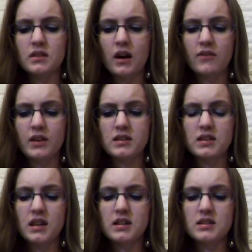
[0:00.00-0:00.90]
"of
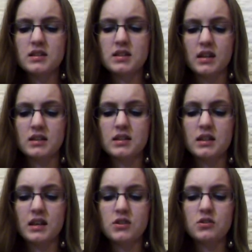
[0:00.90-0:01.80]
insidious intent to
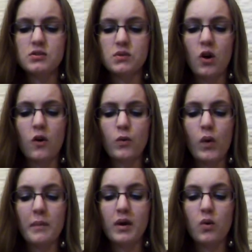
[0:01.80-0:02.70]
lead you to an
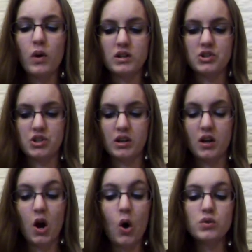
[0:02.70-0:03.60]
overwhelming
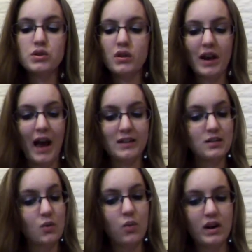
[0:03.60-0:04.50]
question. Oh, do not
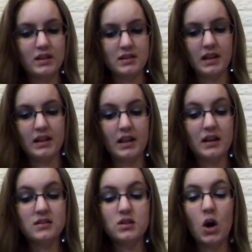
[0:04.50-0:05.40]
ask, what is it?
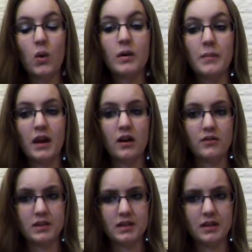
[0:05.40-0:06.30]
Let us go and make our
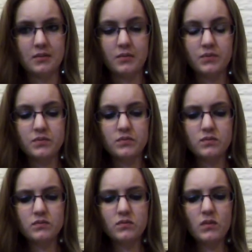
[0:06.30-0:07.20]
visit."
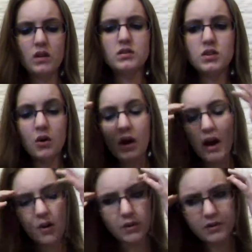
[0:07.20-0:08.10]
So
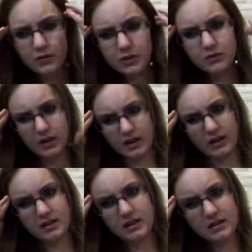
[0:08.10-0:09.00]
when you first read
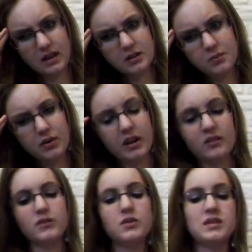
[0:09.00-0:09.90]
this, it sounds pretty
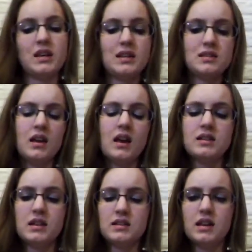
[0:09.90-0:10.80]
confusing.
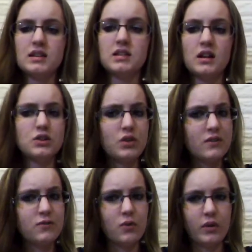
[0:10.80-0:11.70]
It's not
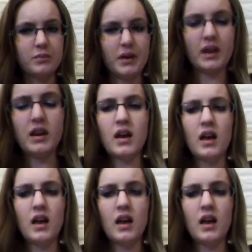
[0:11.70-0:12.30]
straightforward, but